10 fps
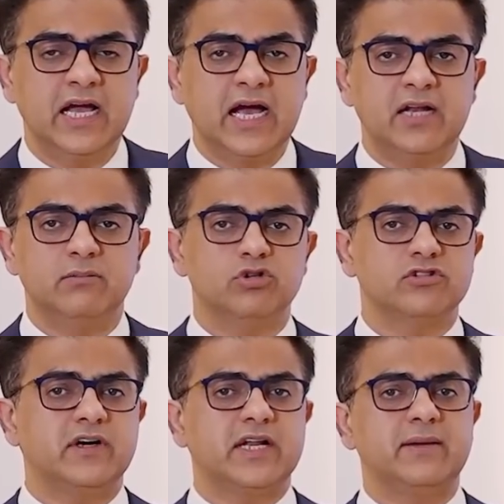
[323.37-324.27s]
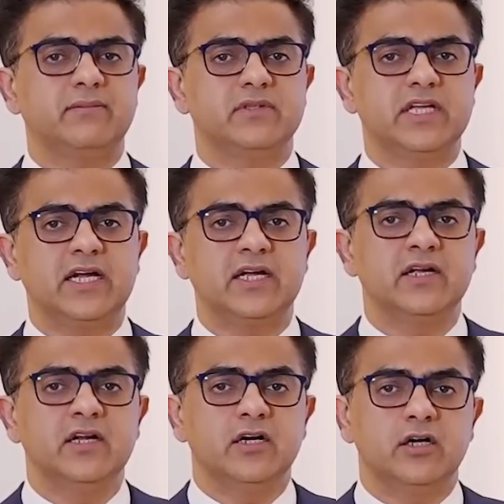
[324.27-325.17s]
and most of the time
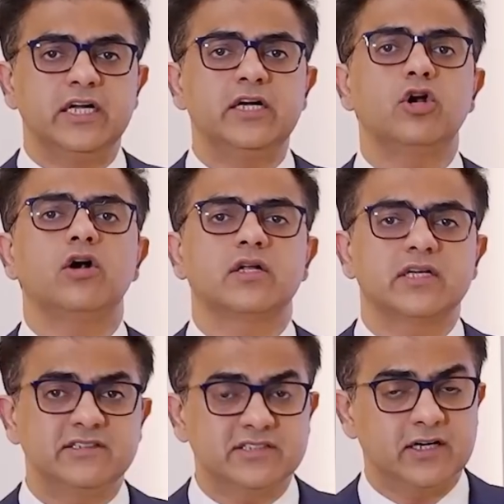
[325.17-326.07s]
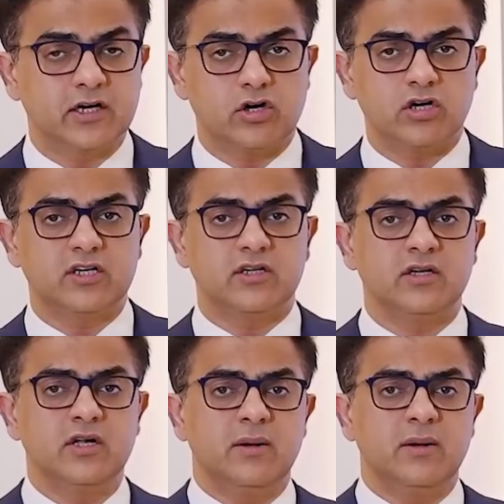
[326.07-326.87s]
they need not consult a doctor.